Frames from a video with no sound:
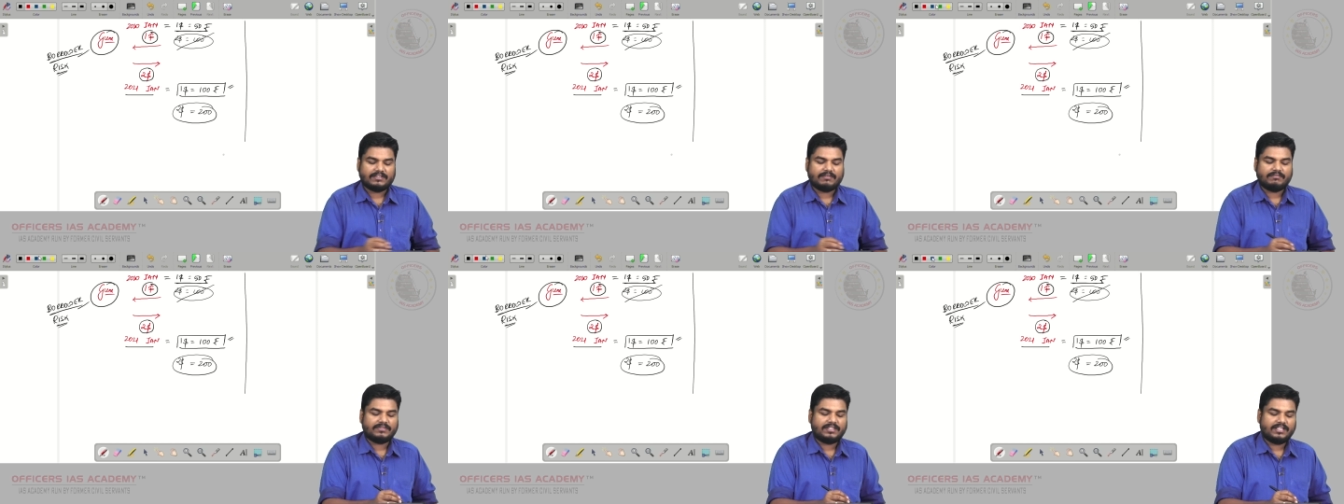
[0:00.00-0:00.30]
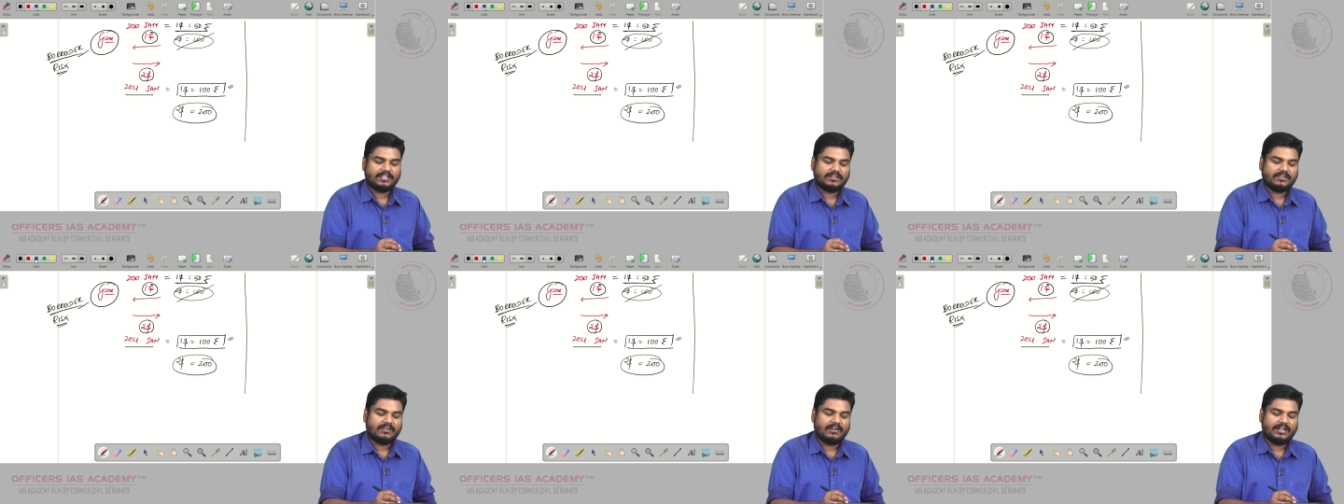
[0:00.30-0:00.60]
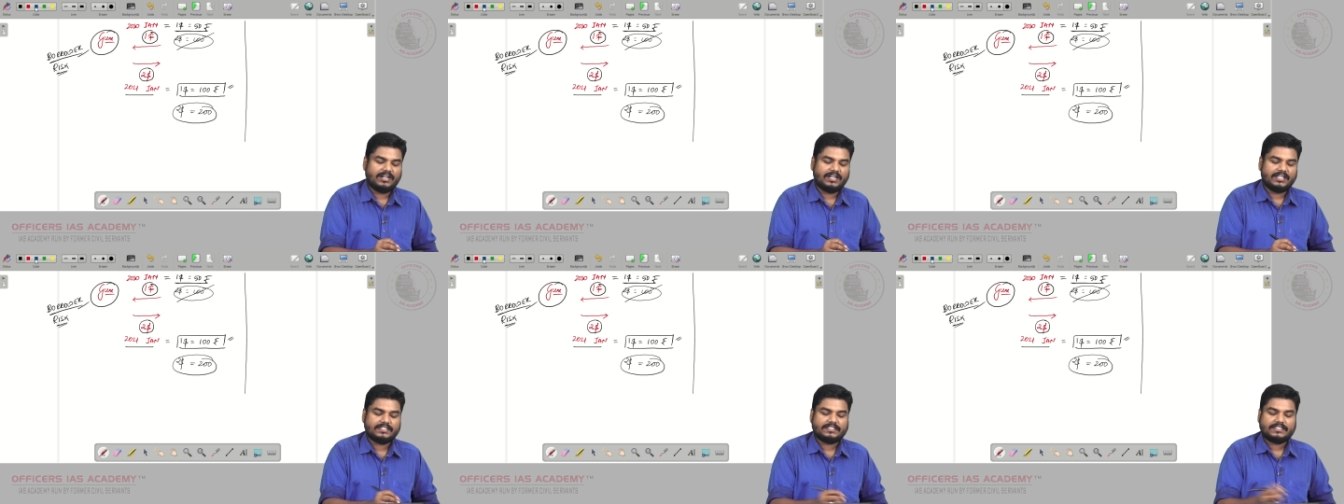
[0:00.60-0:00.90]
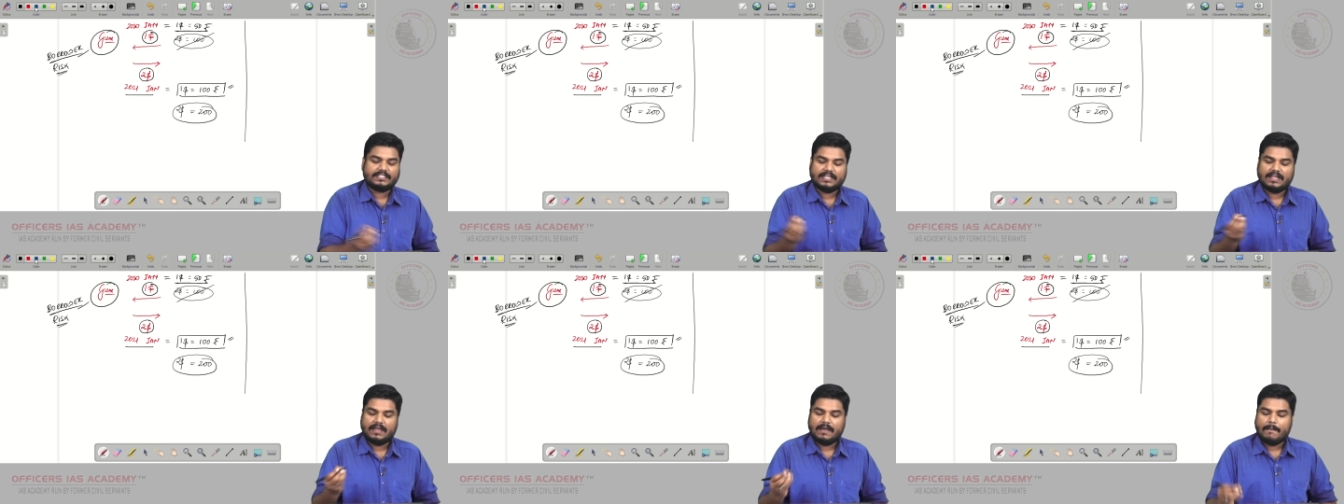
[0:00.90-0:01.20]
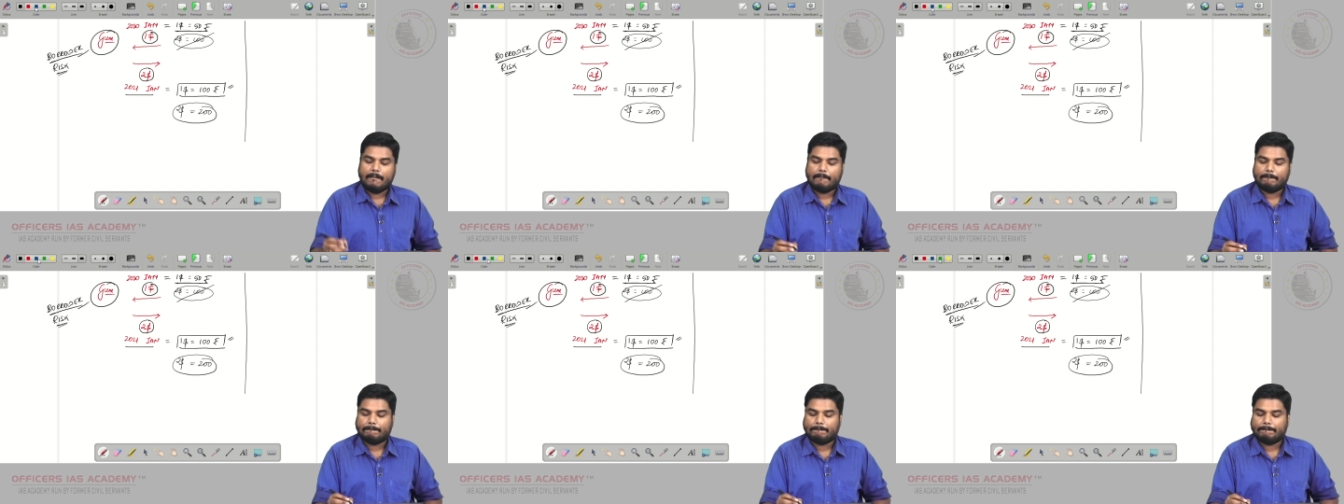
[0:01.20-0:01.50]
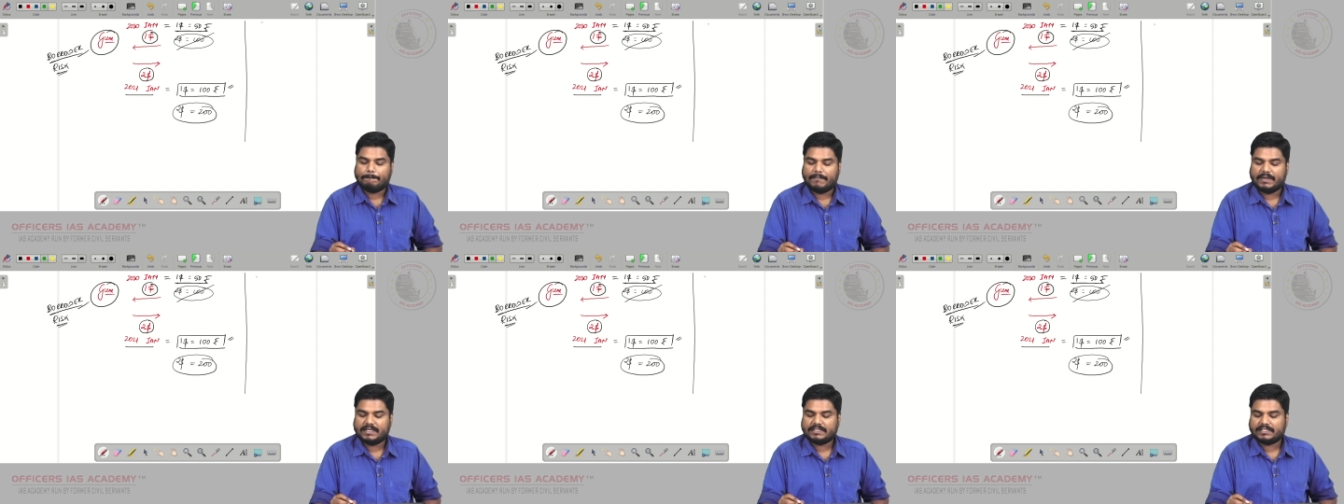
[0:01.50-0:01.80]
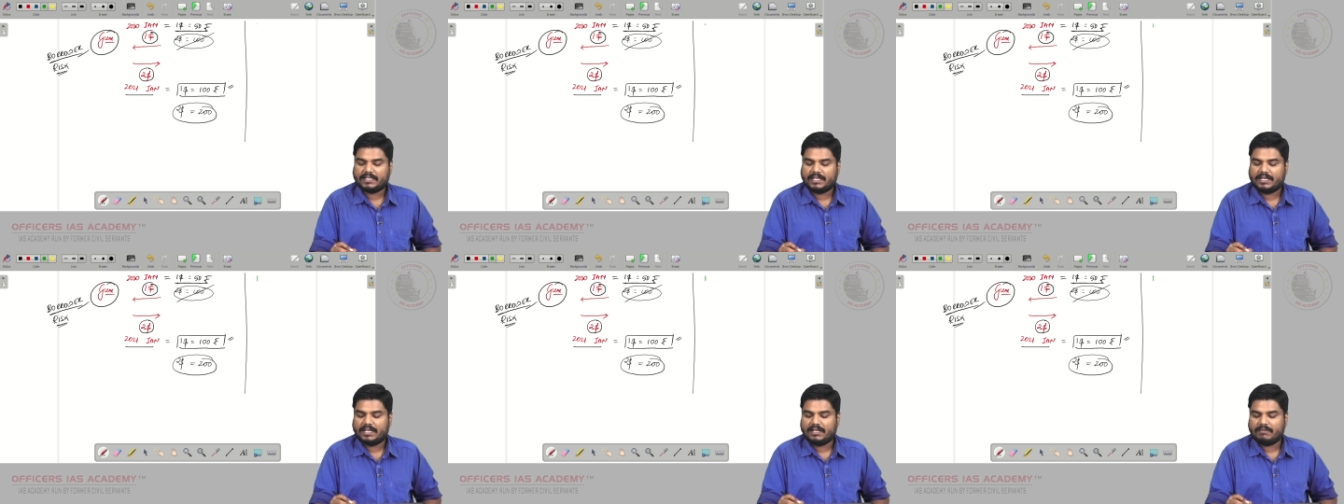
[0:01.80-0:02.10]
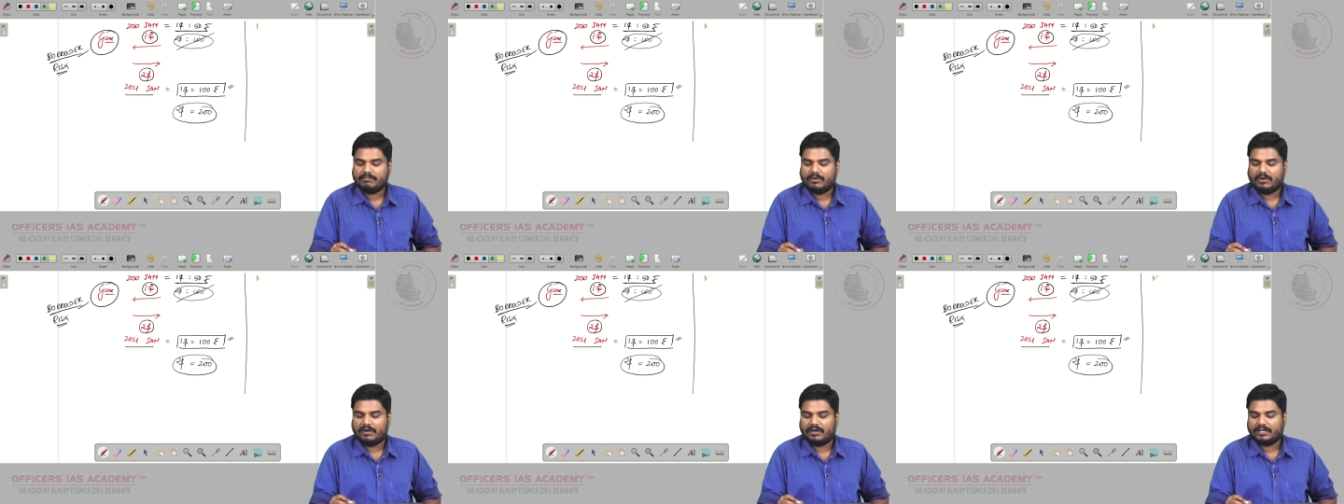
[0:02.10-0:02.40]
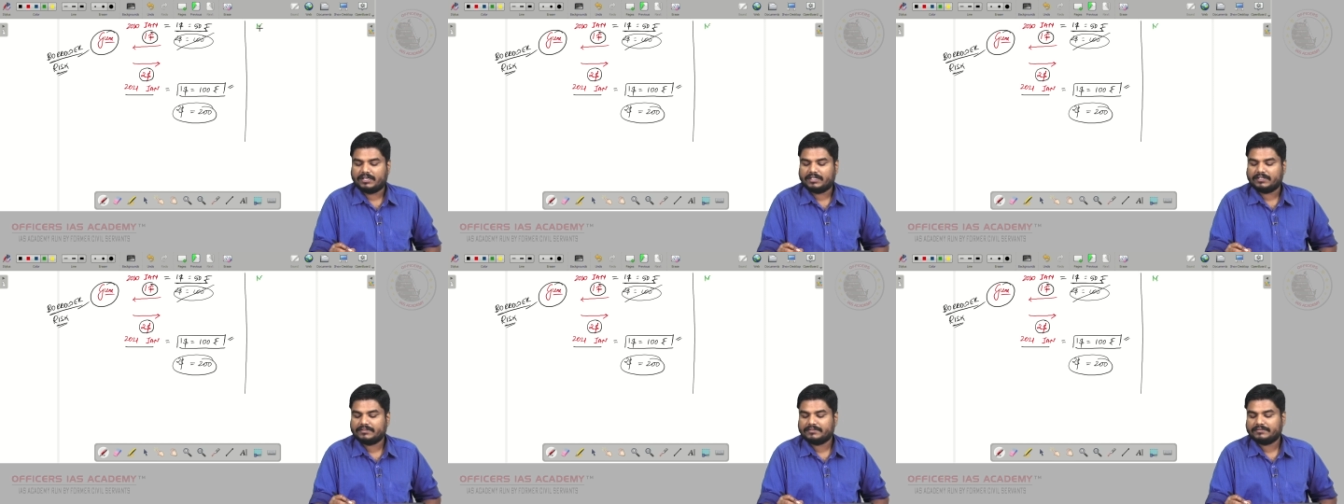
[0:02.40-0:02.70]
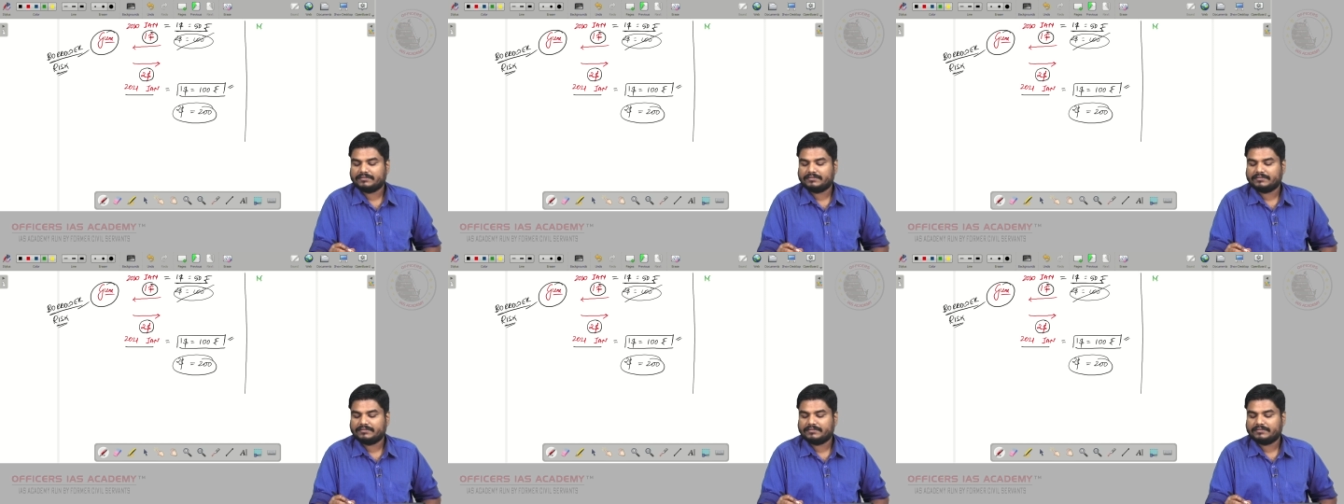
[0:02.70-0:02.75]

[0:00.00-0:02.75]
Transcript: something called as Masala bond.